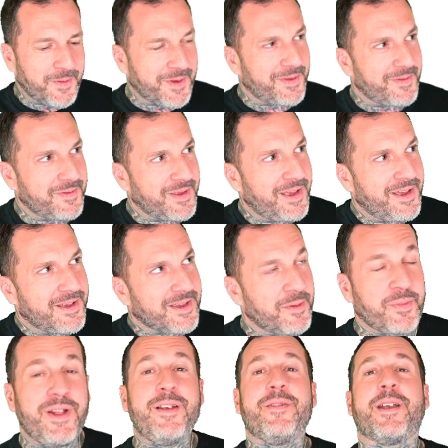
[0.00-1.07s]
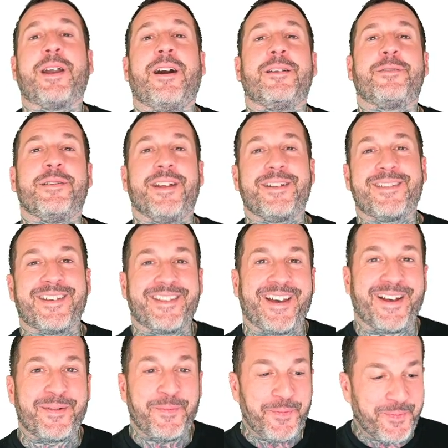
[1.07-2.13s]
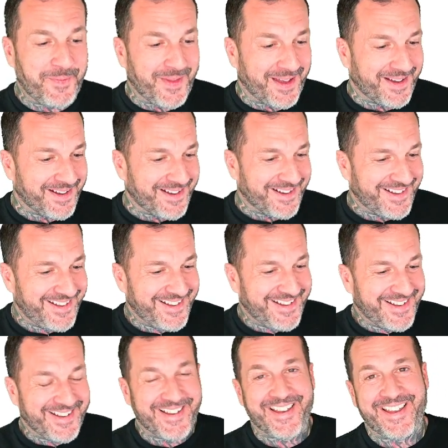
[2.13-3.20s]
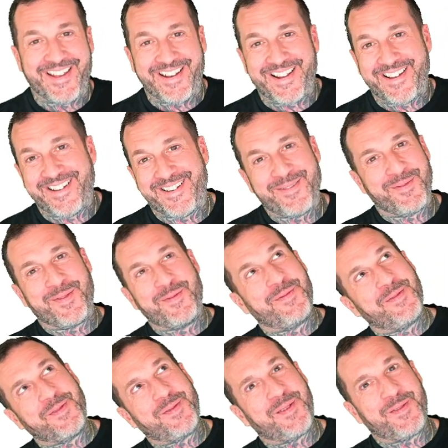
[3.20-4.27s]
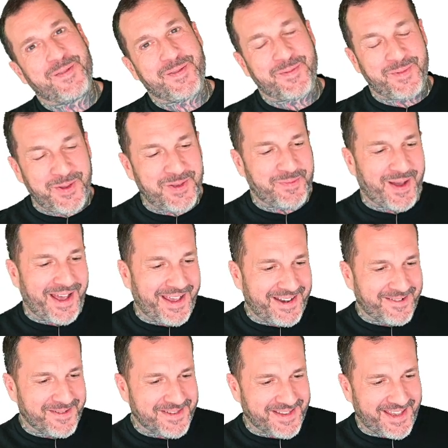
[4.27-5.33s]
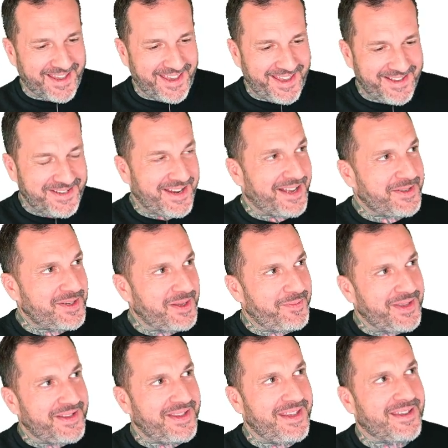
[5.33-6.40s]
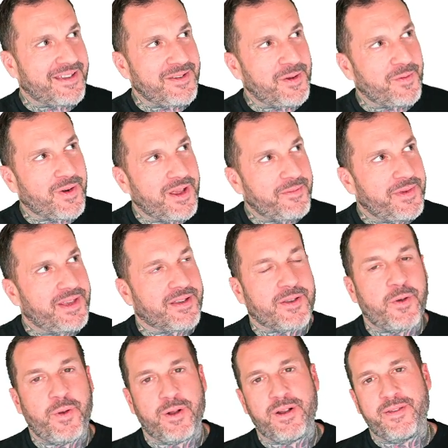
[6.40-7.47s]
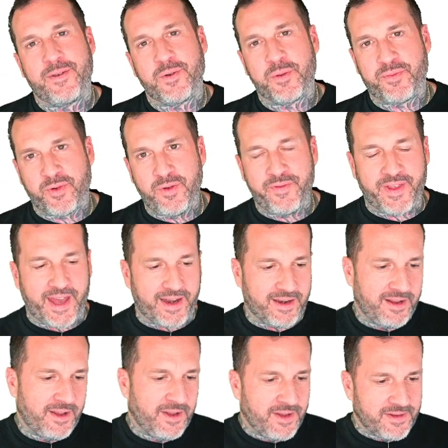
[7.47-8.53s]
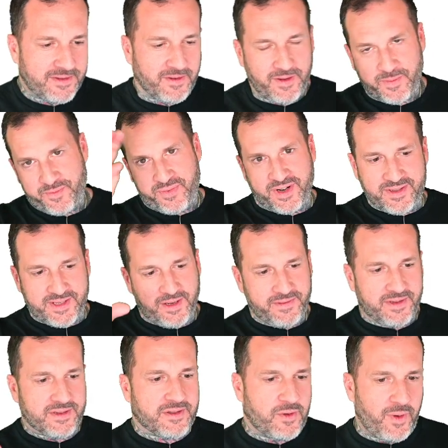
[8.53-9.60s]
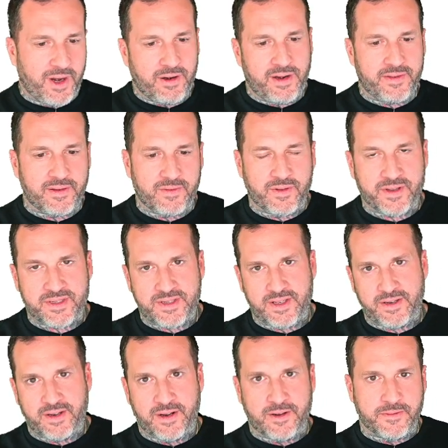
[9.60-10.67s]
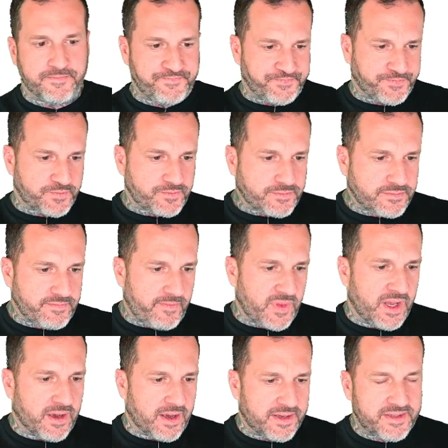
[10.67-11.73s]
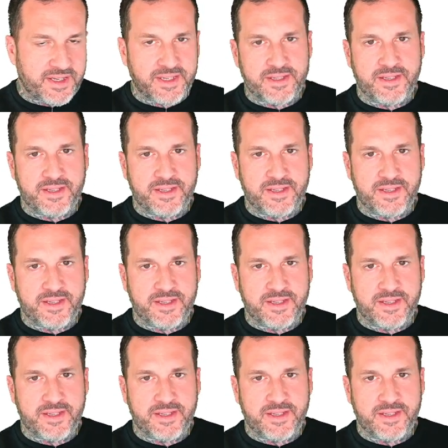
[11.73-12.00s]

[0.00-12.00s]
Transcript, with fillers: with, completely contradicting that. Uh, and uh, I, was, I, was, amused by it, and I was like, "Hey, ChatGPT, can you write me a query that would prove that?" So it prints out this query that looks at you know uh,